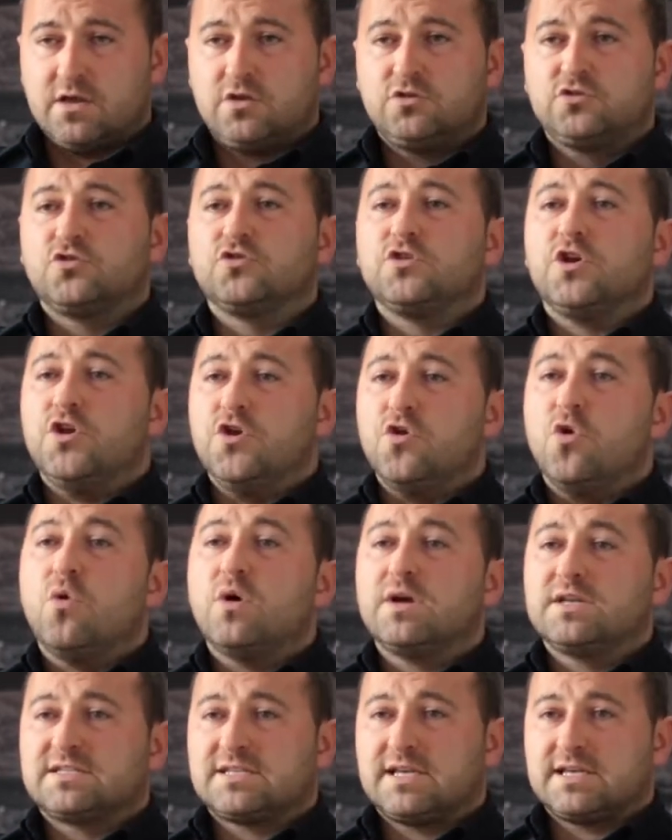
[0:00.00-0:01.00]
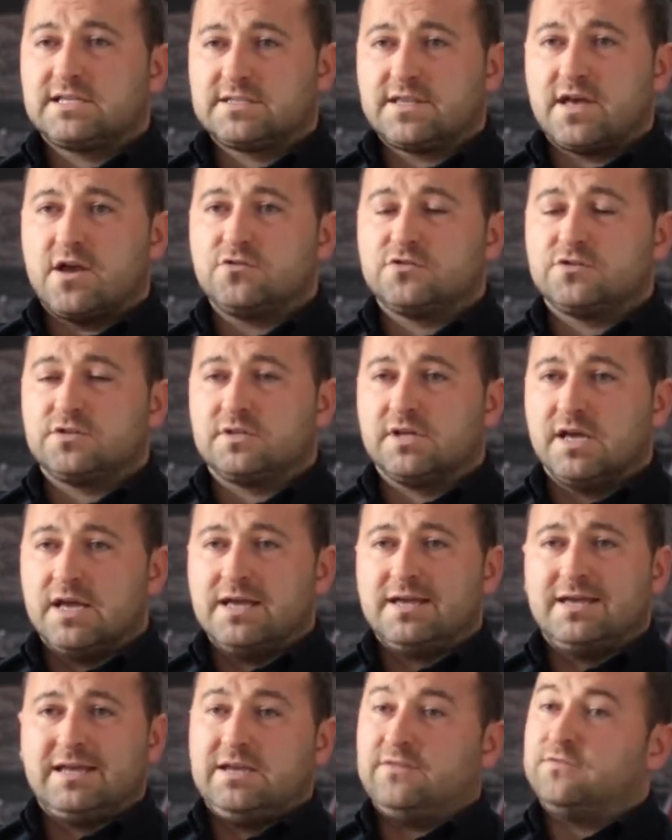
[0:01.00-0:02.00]
so you know at 6000,
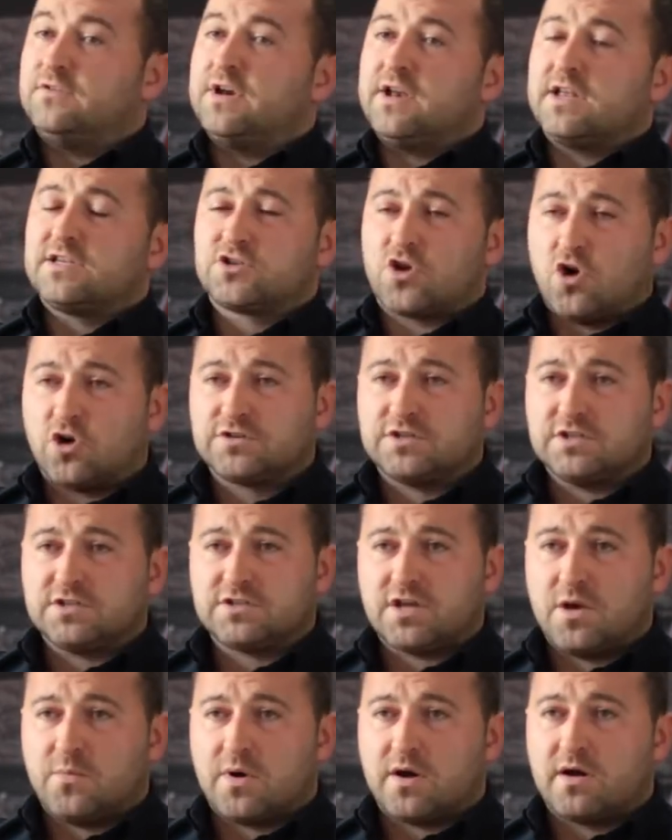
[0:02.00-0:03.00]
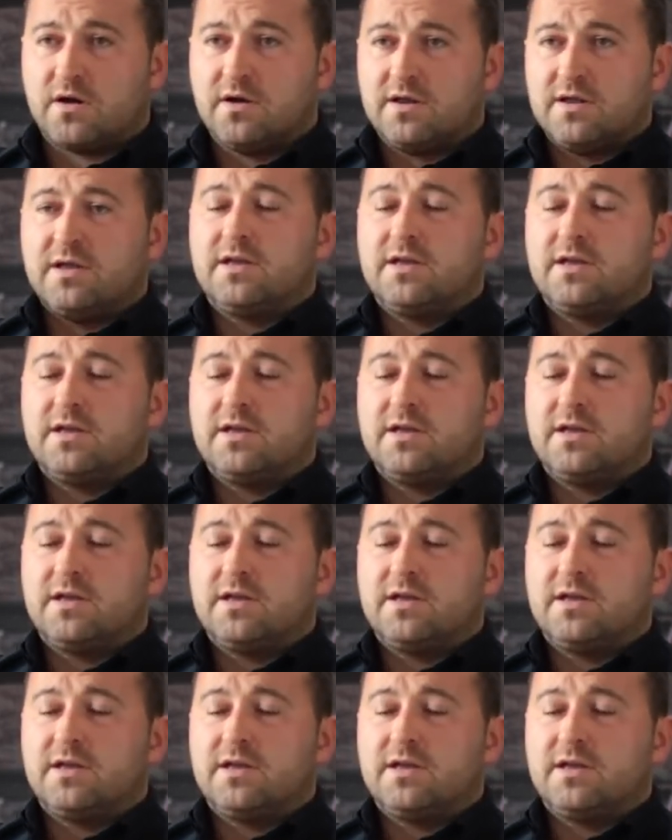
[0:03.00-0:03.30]
even in a Scottish summer,